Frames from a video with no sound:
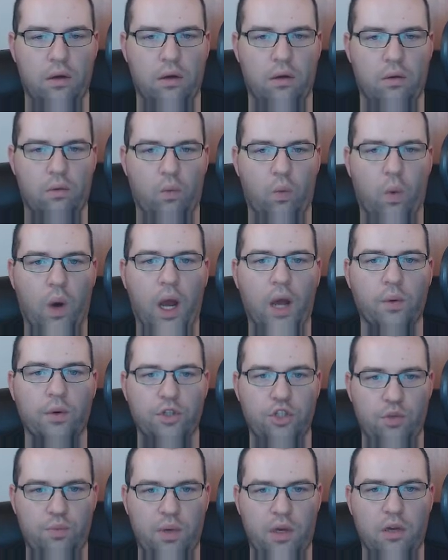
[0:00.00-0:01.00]
Why
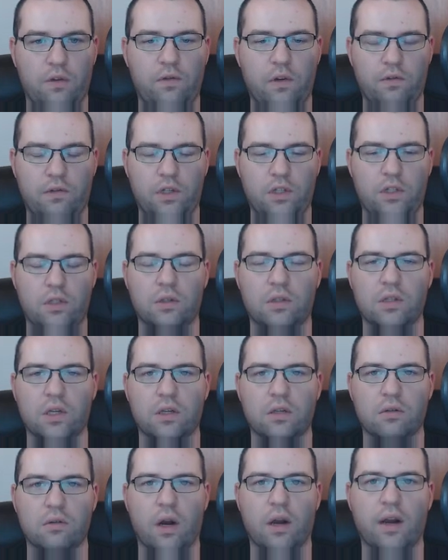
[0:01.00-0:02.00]
would you pay 52
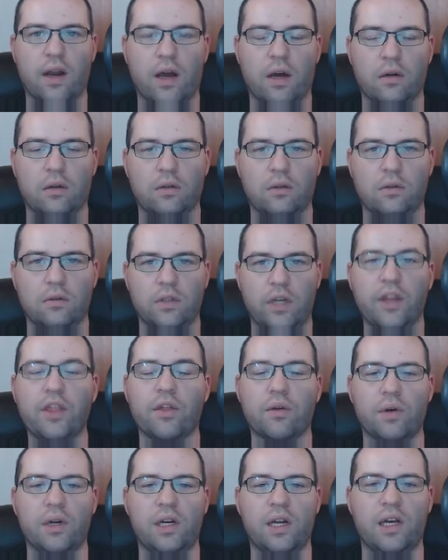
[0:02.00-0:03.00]
cents right now? In
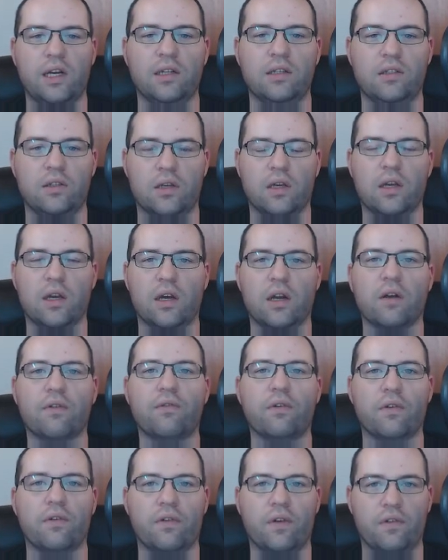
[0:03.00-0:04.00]
3 days, you can get it
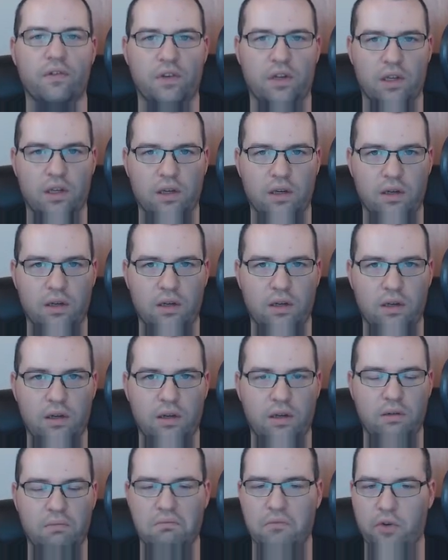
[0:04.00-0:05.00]
for 50,
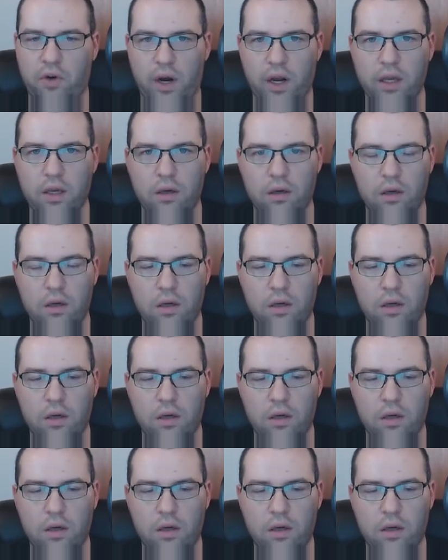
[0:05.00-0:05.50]
right?